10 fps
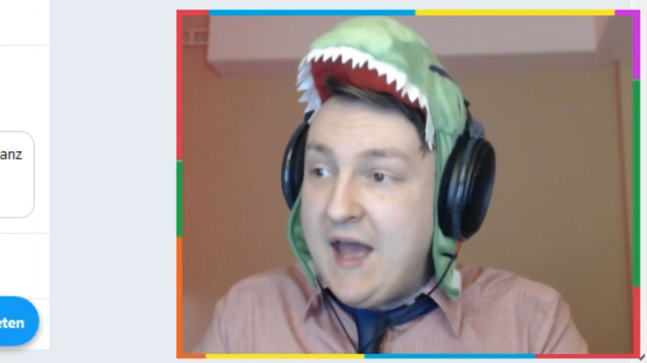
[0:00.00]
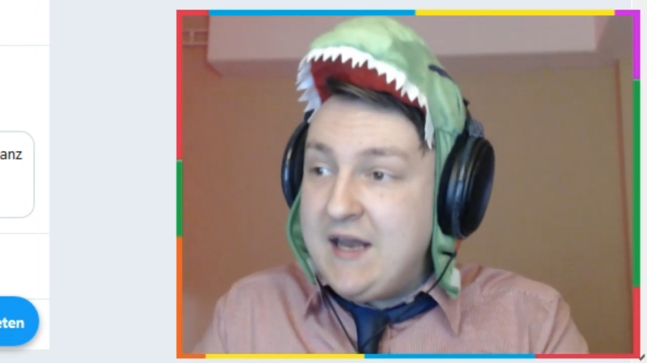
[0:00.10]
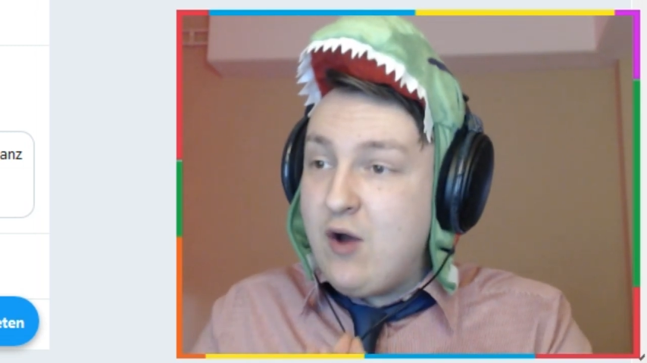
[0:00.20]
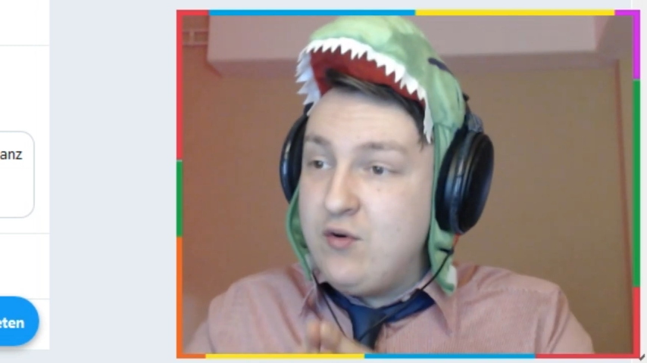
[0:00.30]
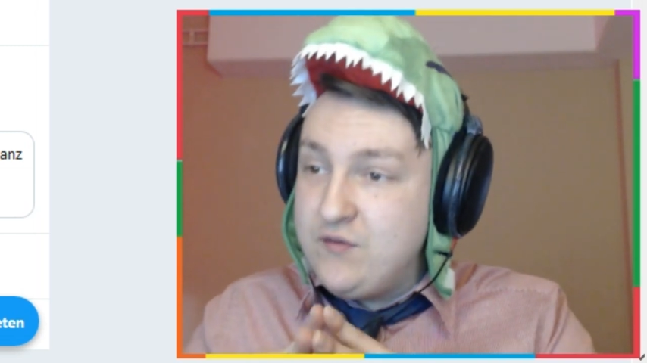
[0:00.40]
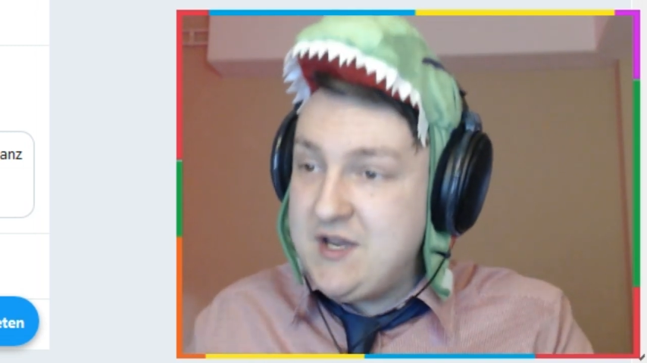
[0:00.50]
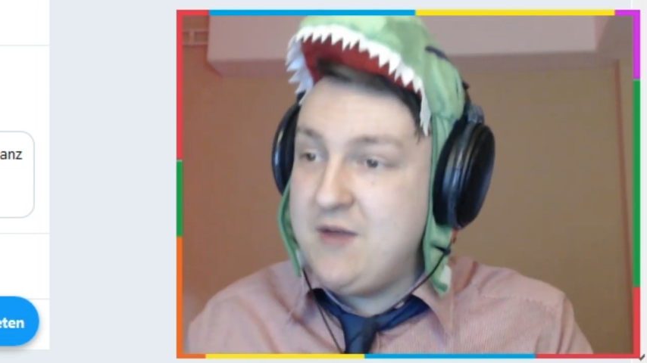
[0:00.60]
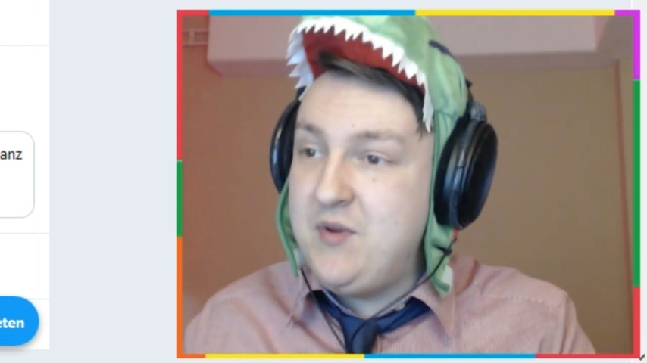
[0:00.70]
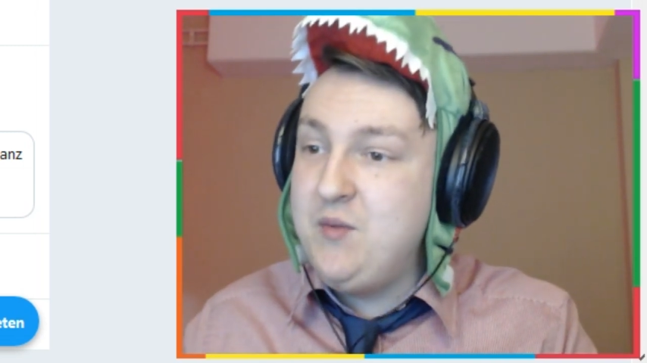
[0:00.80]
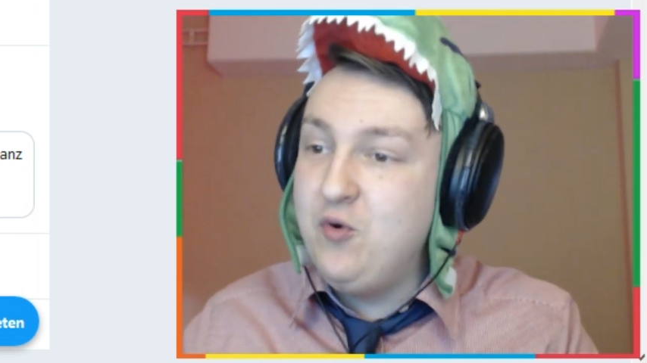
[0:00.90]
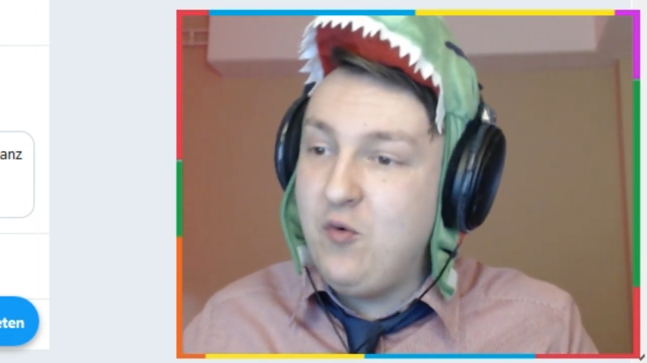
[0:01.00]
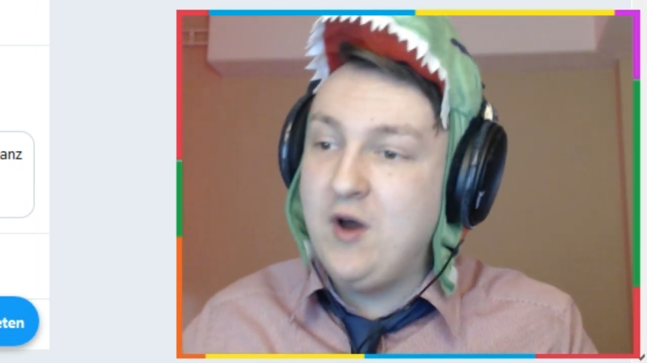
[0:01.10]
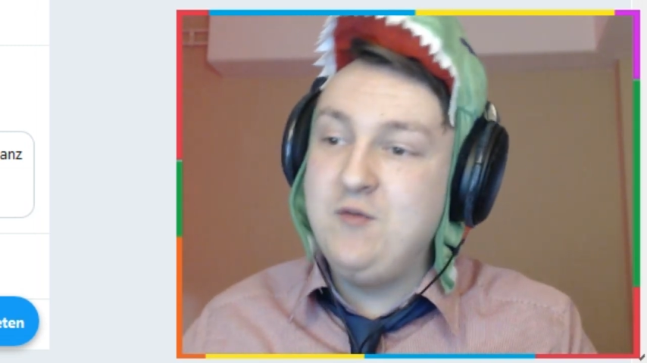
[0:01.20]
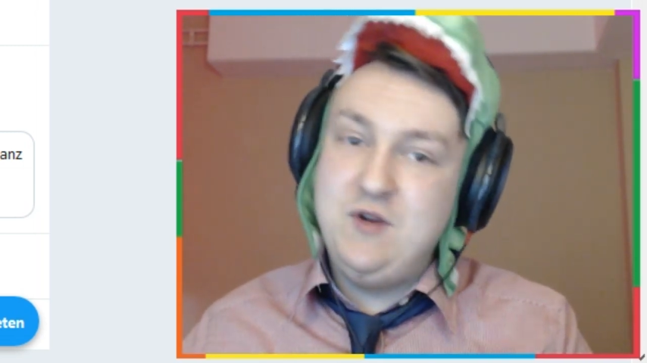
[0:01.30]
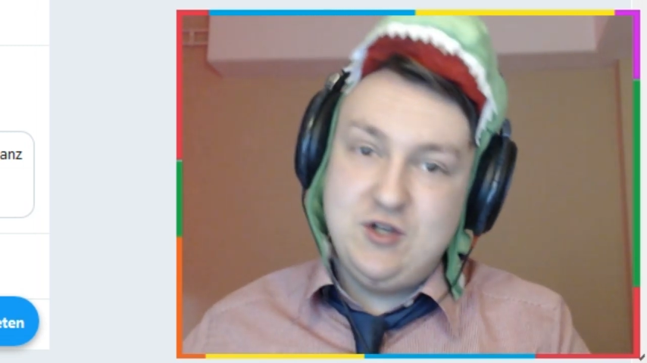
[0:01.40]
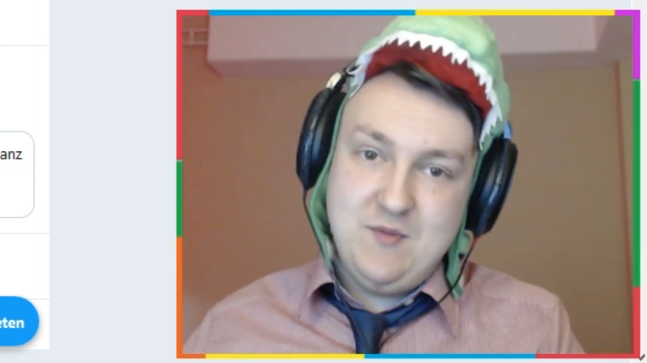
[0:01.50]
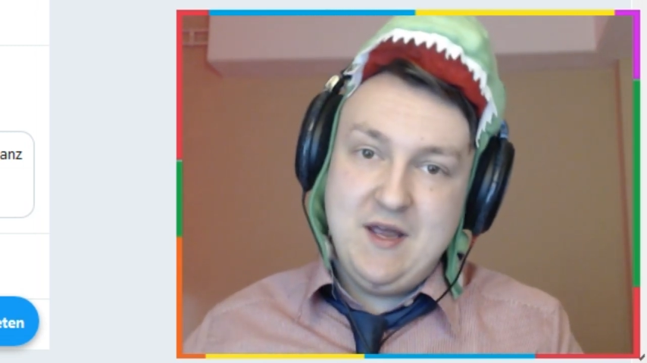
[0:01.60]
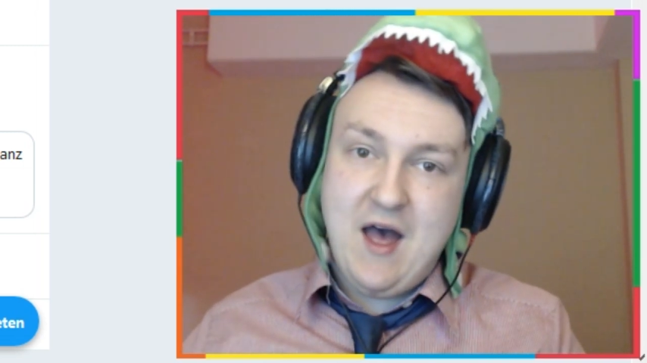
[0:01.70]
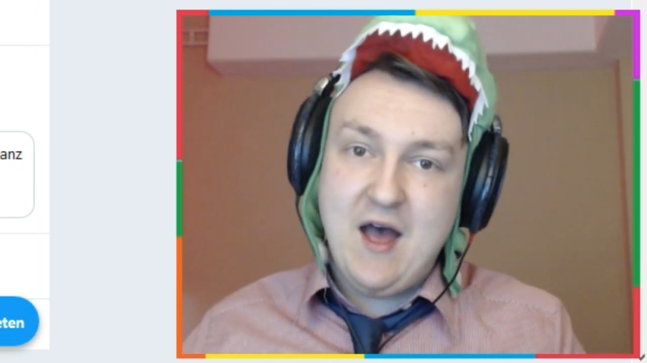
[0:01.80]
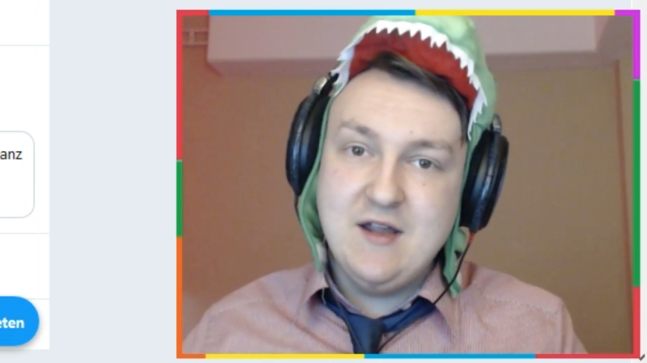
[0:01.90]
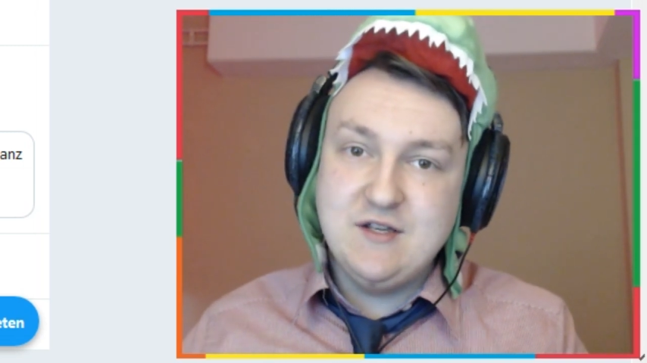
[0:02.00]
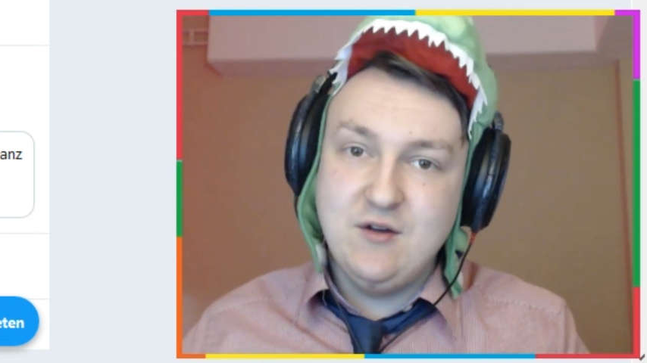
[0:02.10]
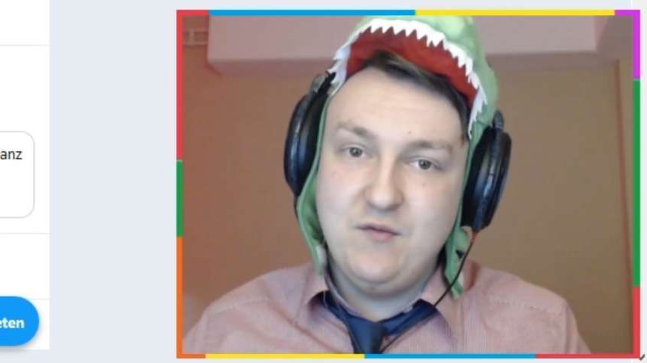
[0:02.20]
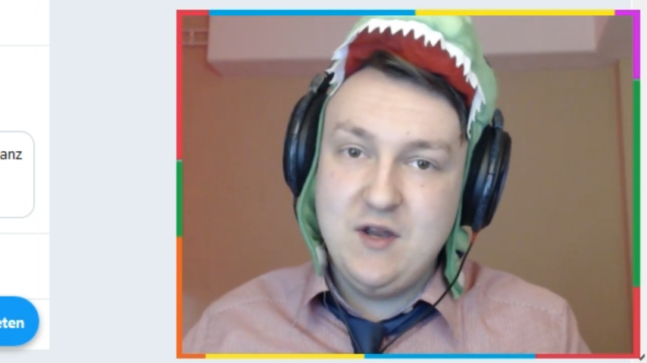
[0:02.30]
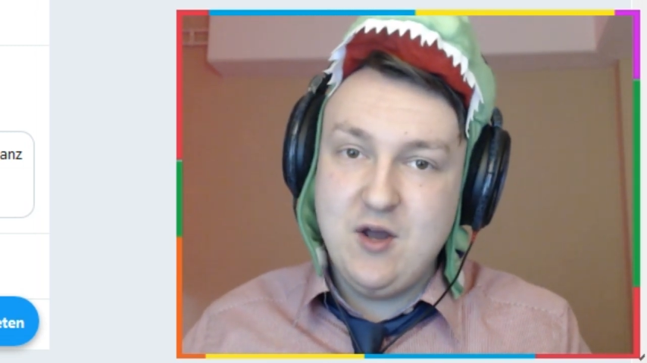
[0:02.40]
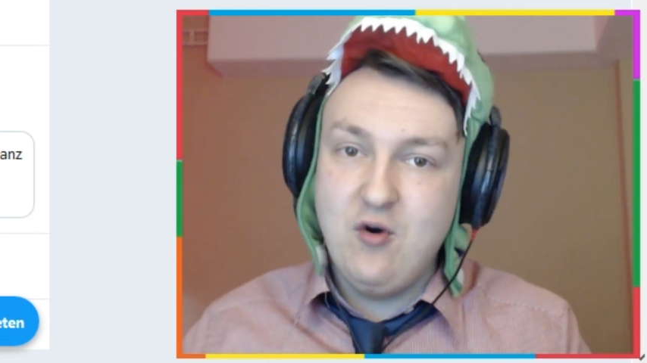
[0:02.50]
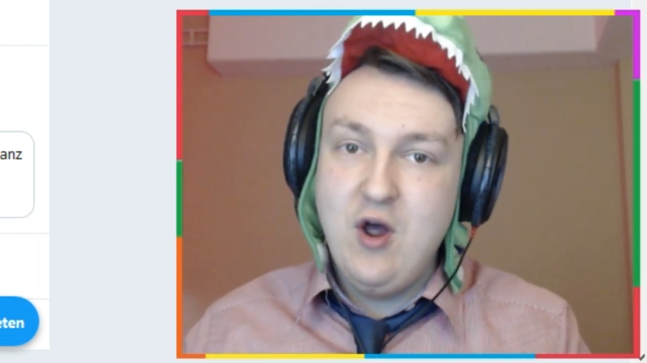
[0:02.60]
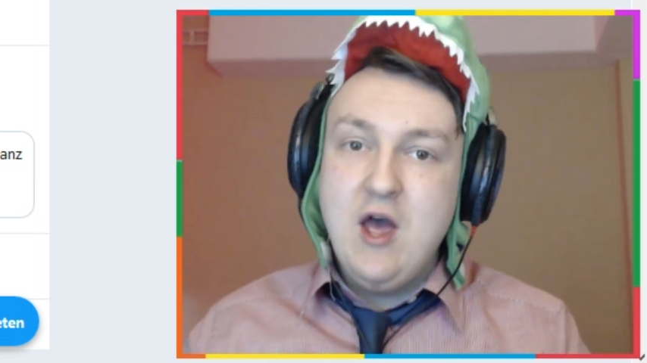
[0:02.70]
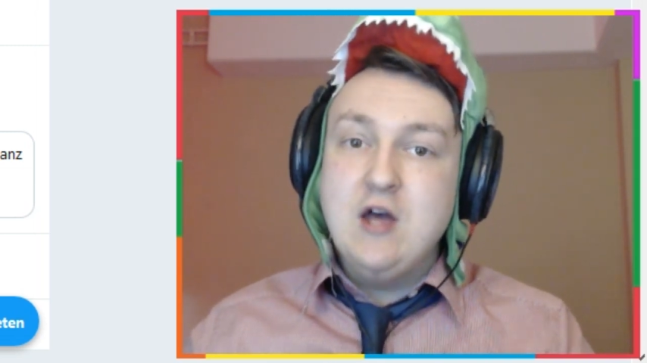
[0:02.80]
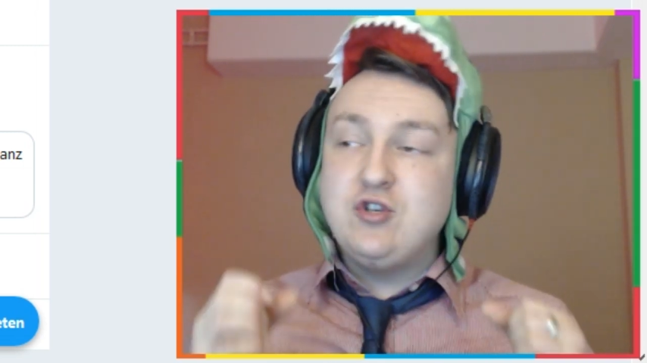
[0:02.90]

nine out of ten people want me to make a Hytale video.